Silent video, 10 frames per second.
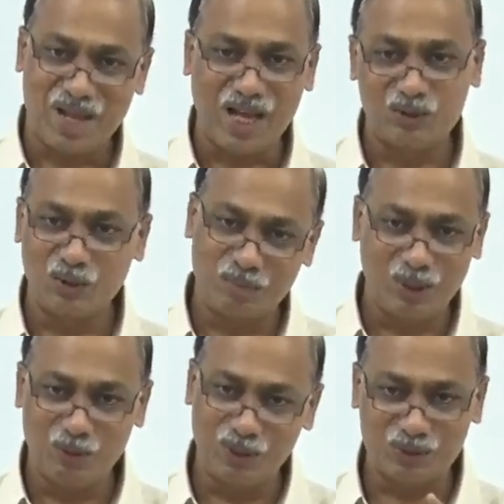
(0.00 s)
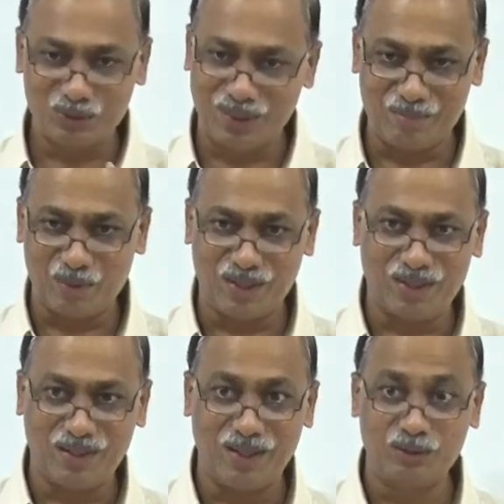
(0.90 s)
I should pay lowest to the employee
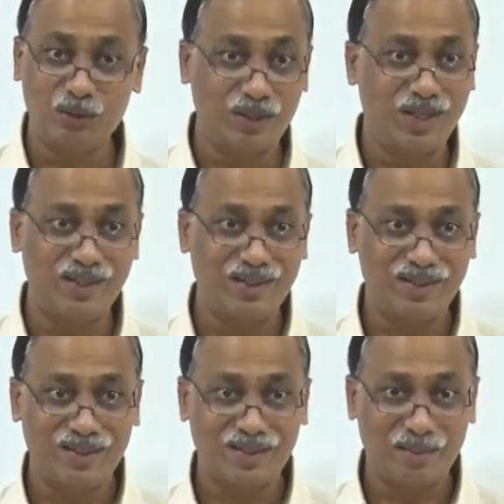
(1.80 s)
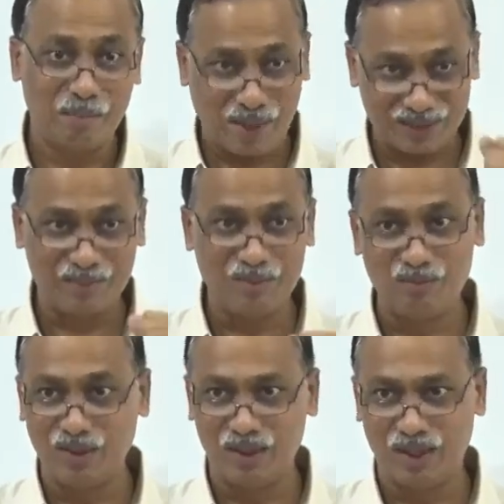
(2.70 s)
and should get maximum
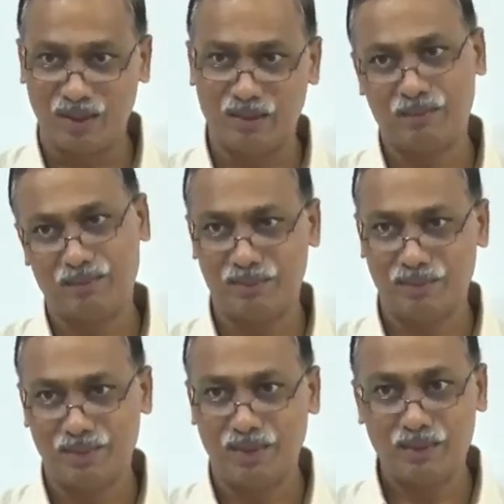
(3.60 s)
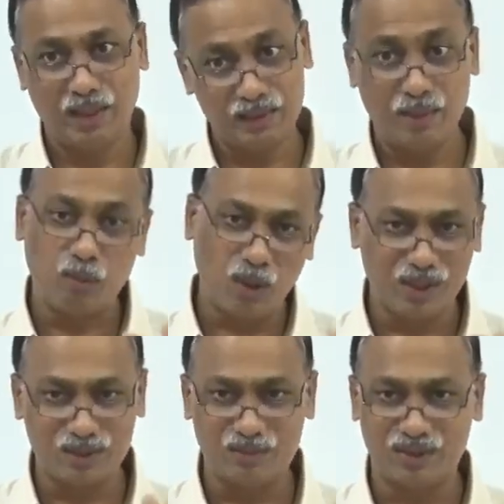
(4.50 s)
work done. That is
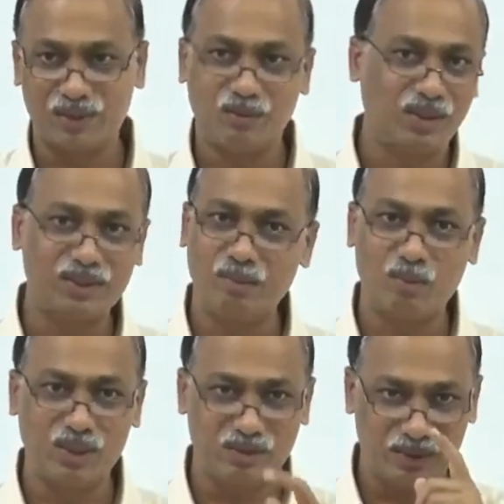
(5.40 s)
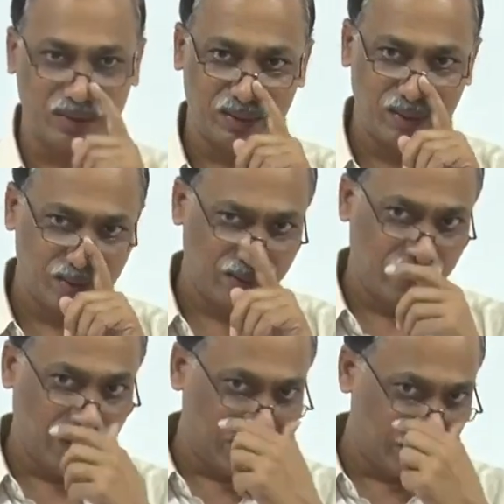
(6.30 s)
employer's wish. What is employee's wish?
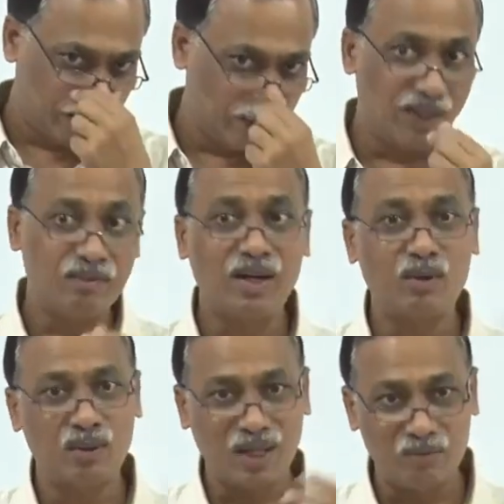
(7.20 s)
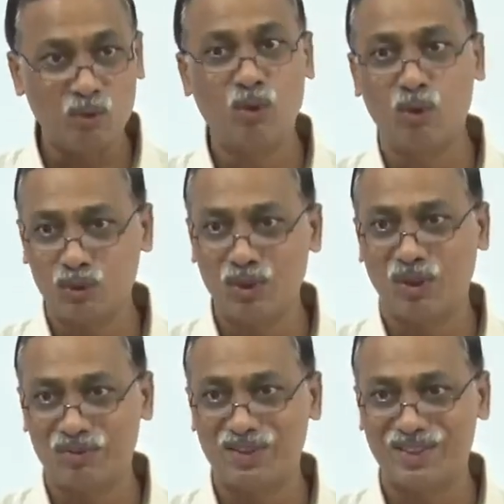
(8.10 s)
That even if I don't have to go to the
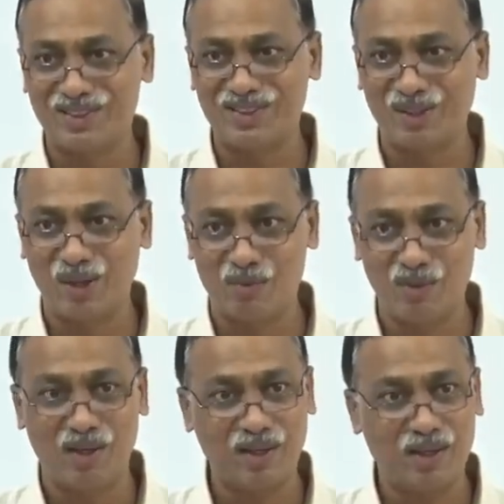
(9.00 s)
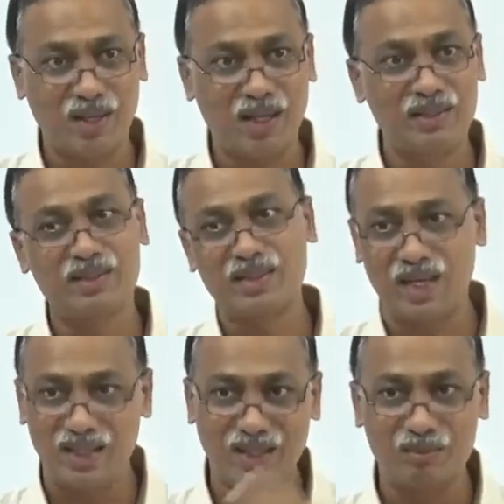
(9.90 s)
office or work and the
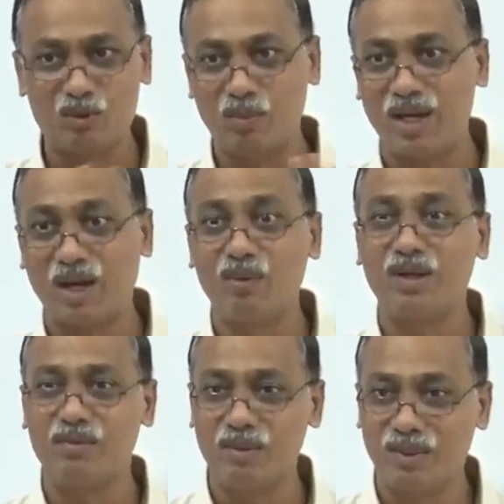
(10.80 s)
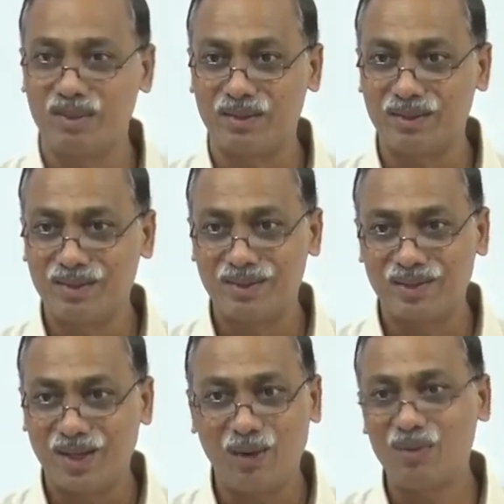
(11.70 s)
salary comes to my account every month,
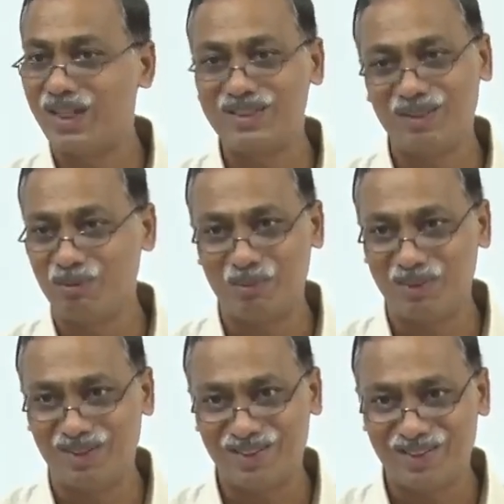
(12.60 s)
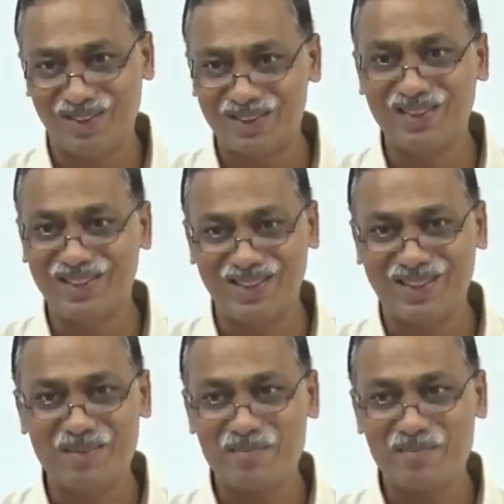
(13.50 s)
how nice it would be, isn't it?